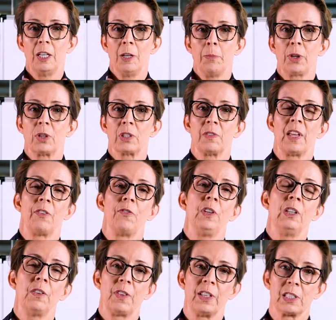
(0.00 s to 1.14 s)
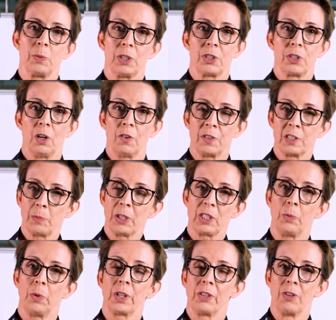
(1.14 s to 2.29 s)
because if they're switched off, especially
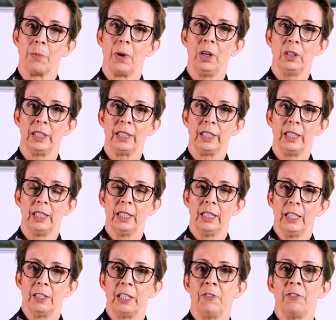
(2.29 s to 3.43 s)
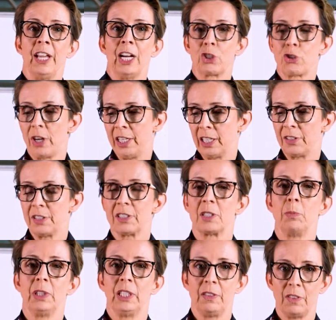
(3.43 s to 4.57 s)
working remotely, they've now trained others to
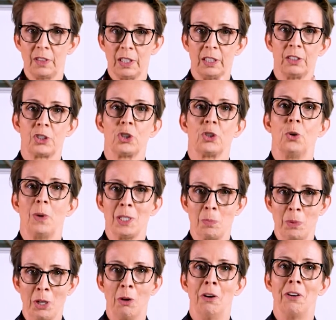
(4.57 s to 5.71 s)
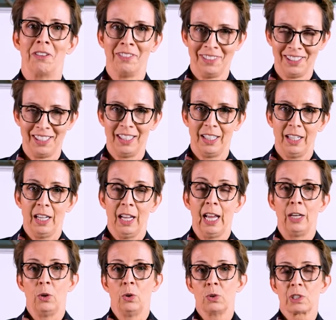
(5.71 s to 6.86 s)
believe that they should always be on. And
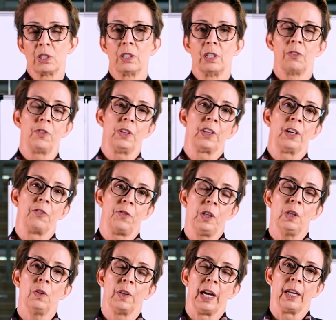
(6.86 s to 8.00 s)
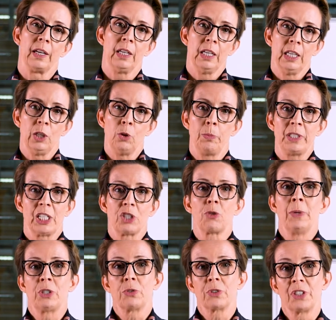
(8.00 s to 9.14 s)
also they feel that it will be
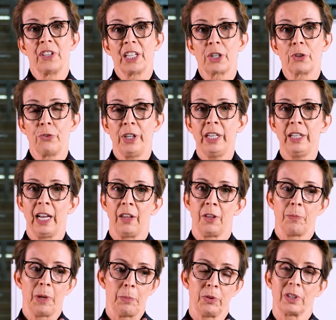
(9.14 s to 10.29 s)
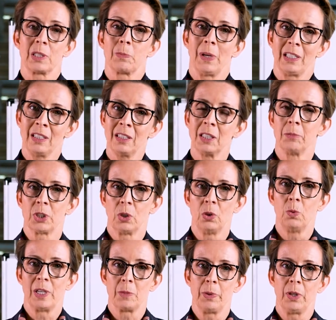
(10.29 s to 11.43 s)
detrimental to their career now that people are expecting them to
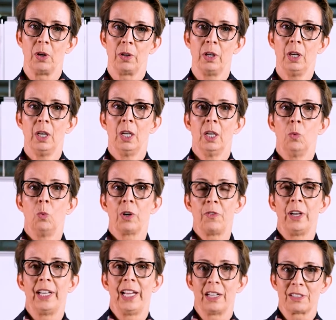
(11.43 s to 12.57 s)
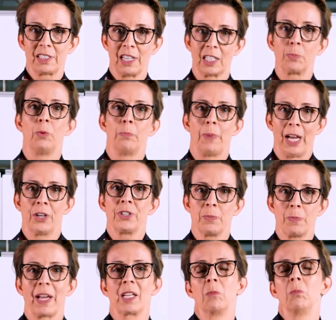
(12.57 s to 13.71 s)
always be on. What if I now start to put boundaries
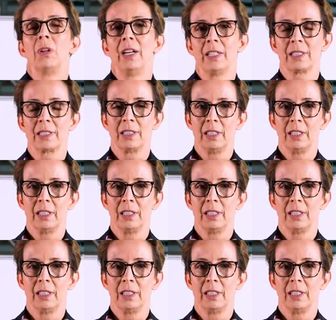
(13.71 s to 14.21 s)
back in place?